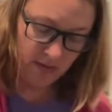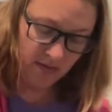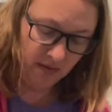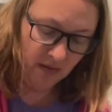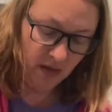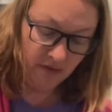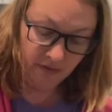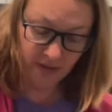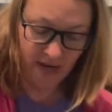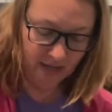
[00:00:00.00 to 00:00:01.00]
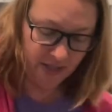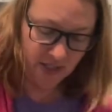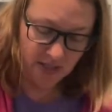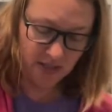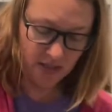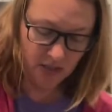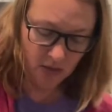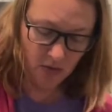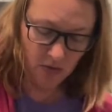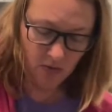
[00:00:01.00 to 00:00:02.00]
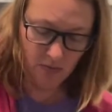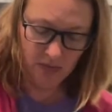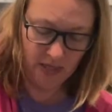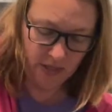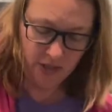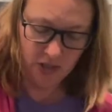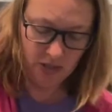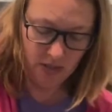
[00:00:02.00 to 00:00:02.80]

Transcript: I love ricotta cheese so much.